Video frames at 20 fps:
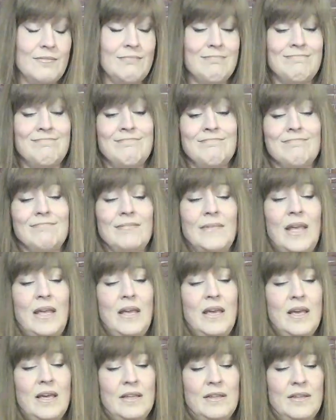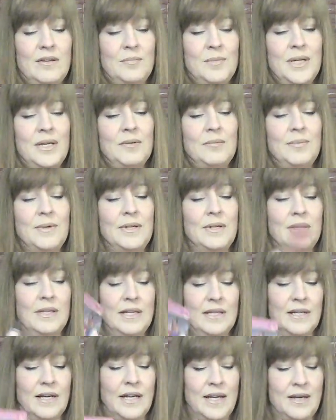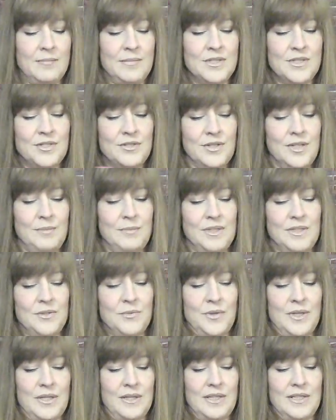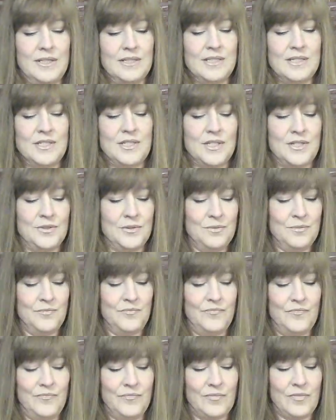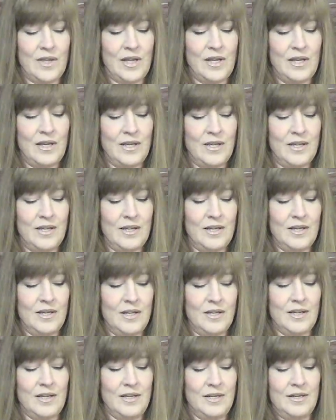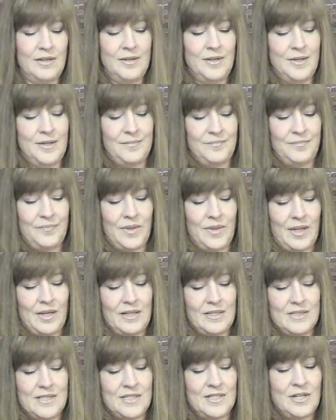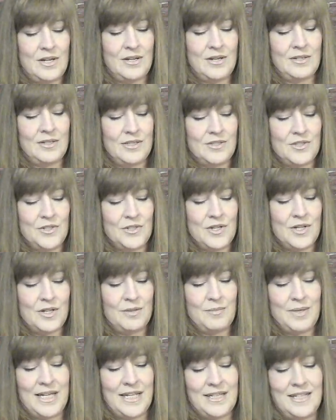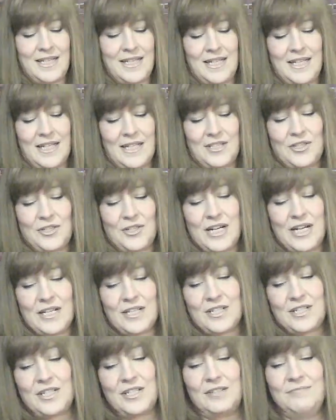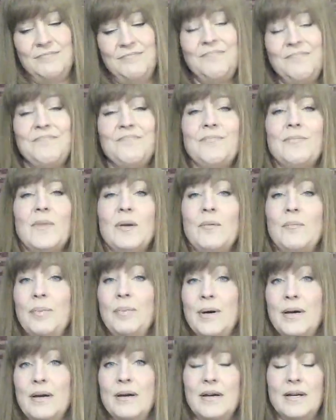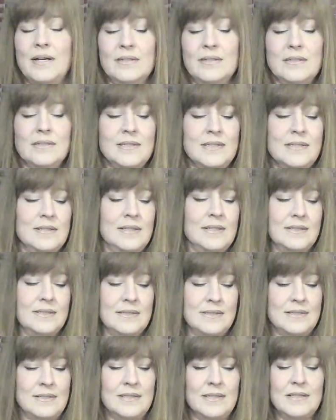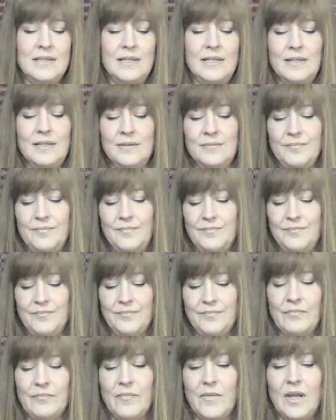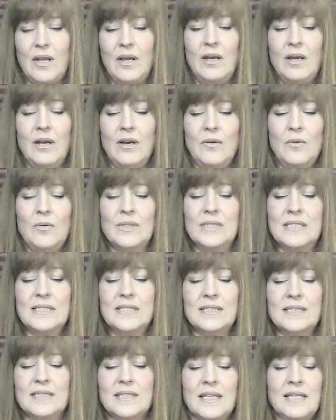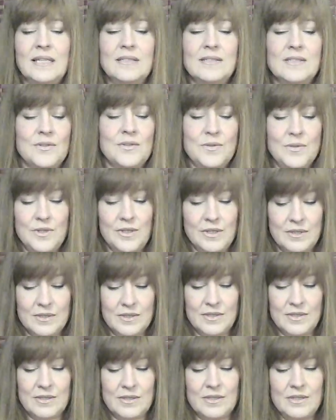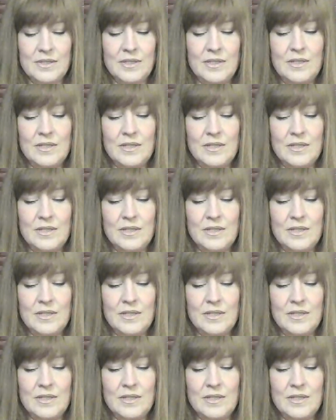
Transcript: Hmm. There may have been a lot of chemistry between these two. Um, a, strong, a strong magnetic attraction, but let's see. What's this King of Swords?